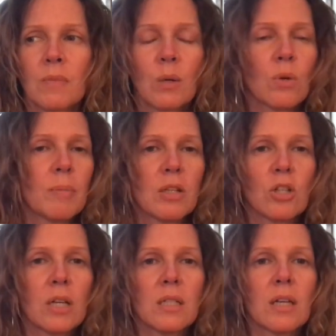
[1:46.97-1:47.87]
what am I
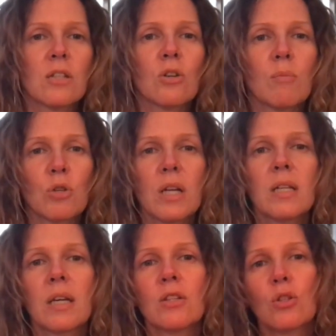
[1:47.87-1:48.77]
trying to get to? I'm trying
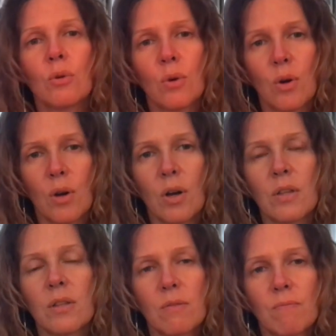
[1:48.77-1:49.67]
to get to
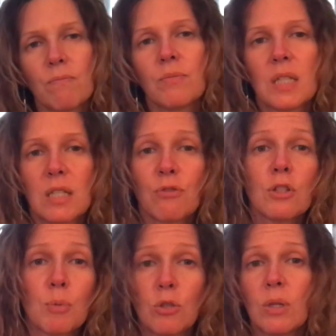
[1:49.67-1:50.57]
the
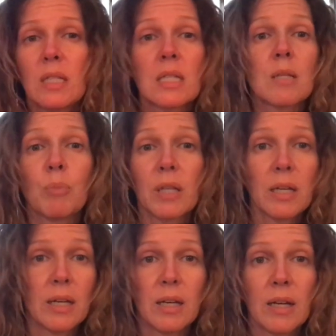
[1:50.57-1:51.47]
difference between a discipline
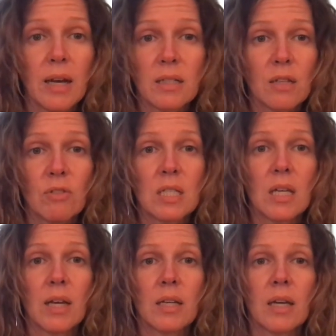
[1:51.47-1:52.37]
and an
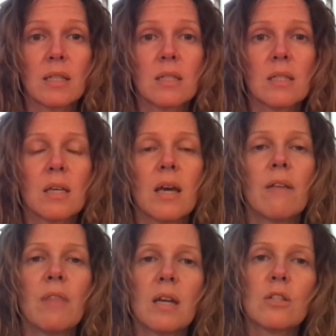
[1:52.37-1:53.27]
activity, I guess,
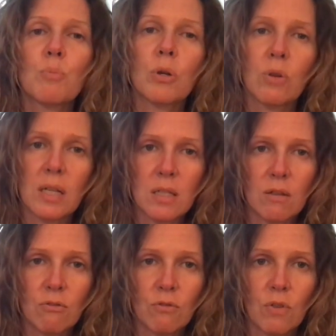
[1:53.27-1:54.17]
and that it's
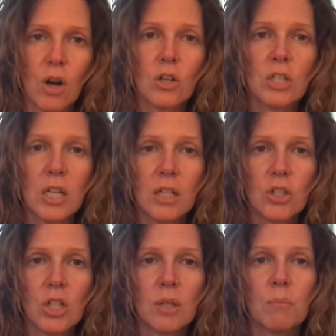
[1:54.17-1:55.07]
progressive. Our
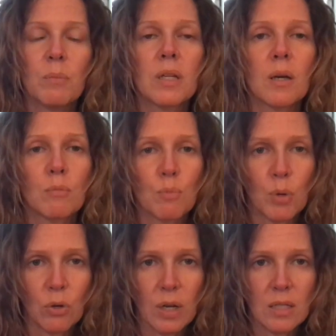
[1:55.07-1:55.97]
teaching becomes
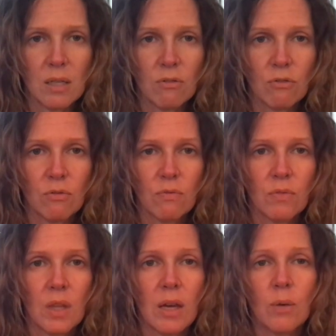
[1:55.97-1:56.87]
progressive,
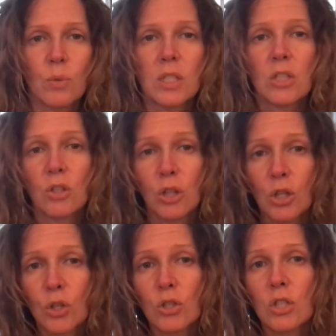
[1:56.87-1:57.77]
and we
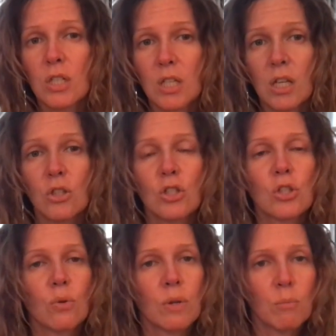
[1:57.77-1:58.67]
learn to teach
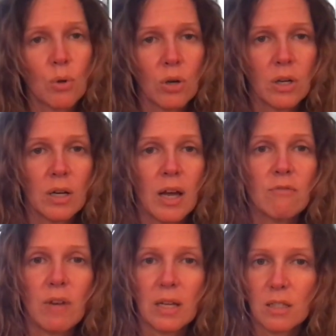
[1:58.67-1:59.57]
to more
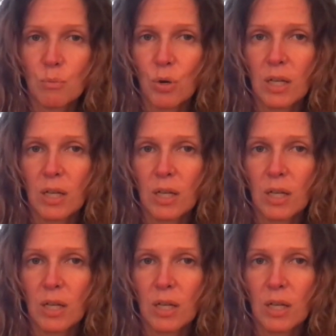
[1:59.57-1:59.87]
advanced